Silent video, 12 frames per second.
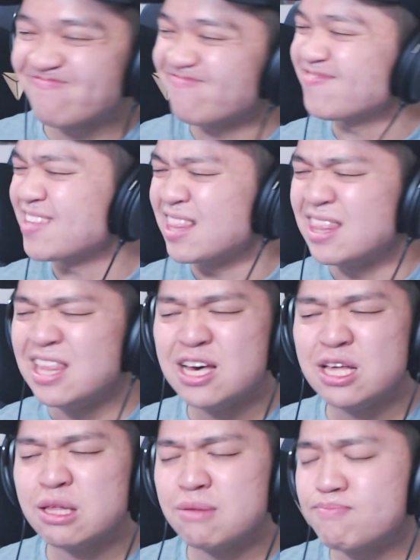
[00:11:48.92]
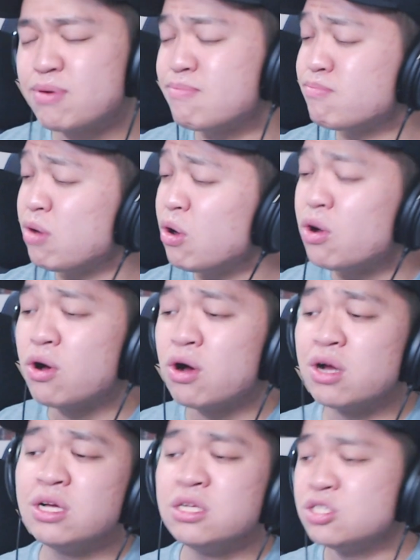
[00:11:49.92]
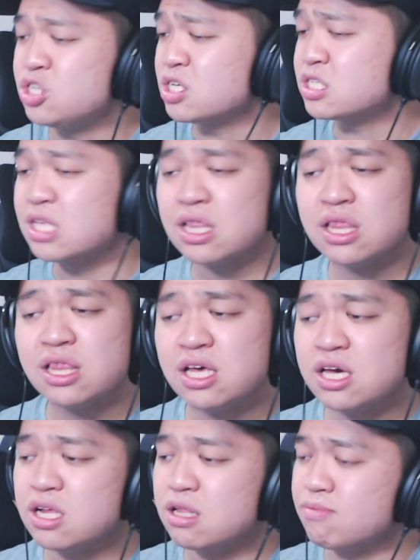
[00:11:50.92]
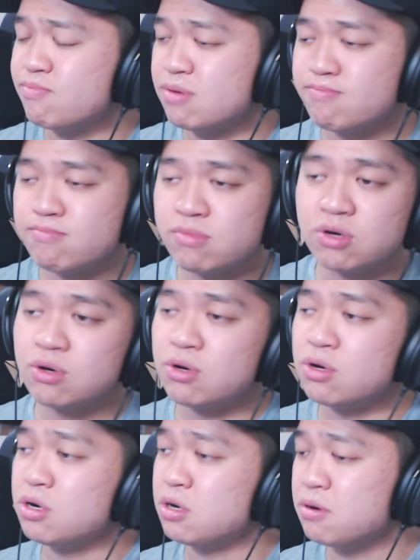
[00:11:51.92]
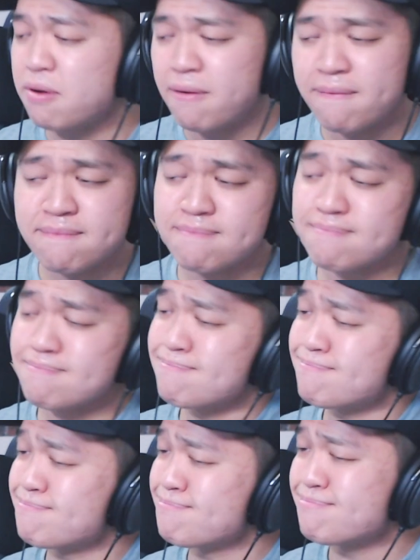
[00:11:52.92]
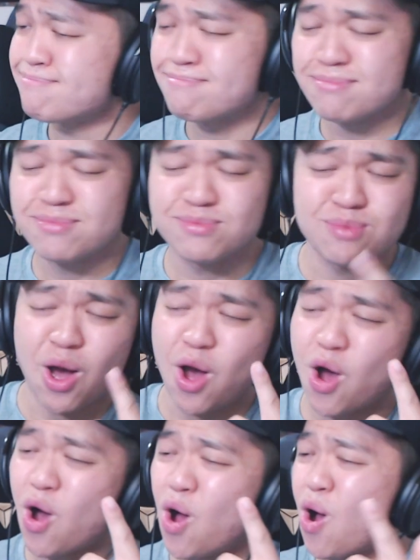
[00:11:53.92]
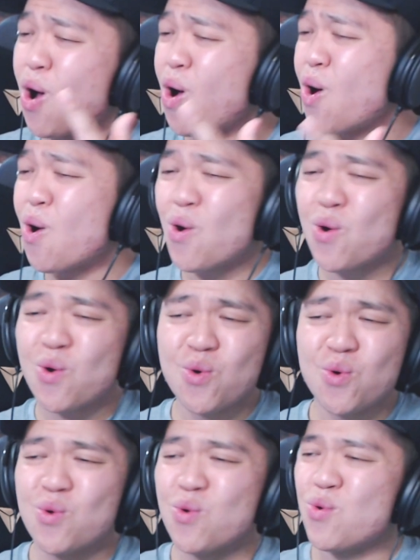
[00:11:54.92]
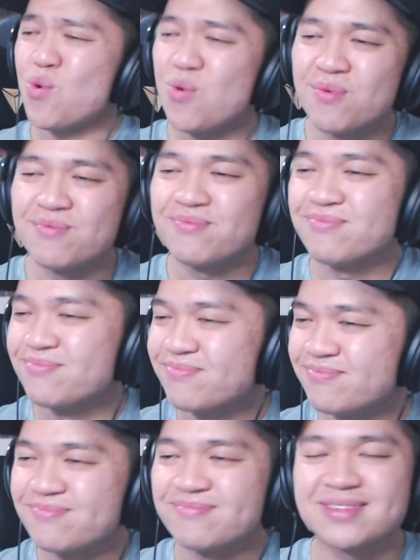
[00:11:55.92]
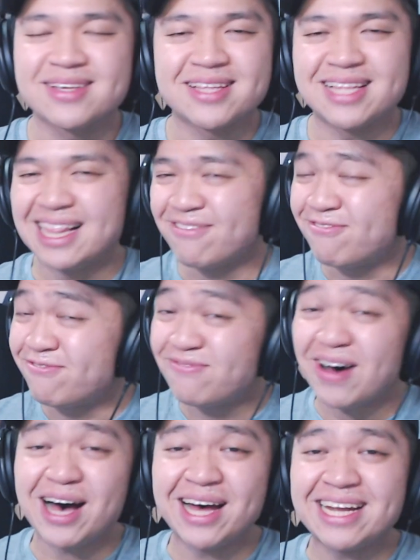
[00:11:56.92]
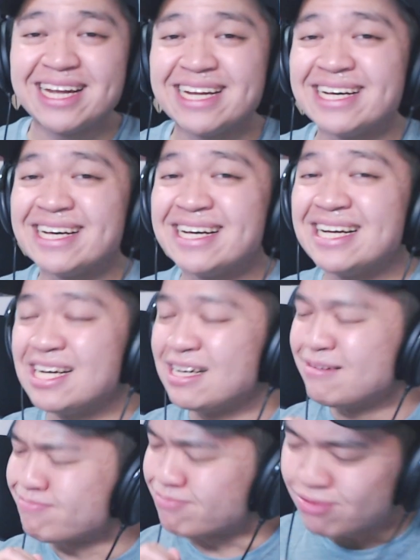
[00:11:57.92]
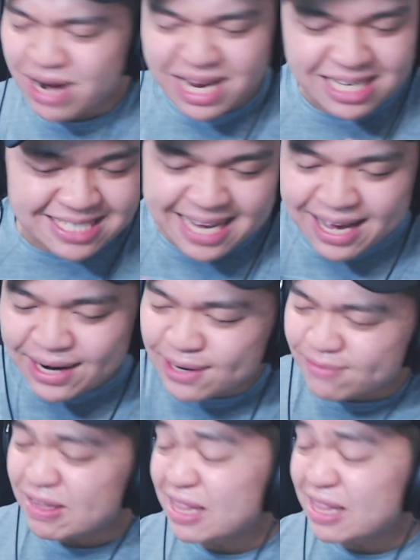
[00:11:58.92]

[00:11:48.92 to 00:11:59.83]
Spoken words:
A little bit more, just a little bit more. A little bit more. Oh, baby, I would die. The fun breakdown of the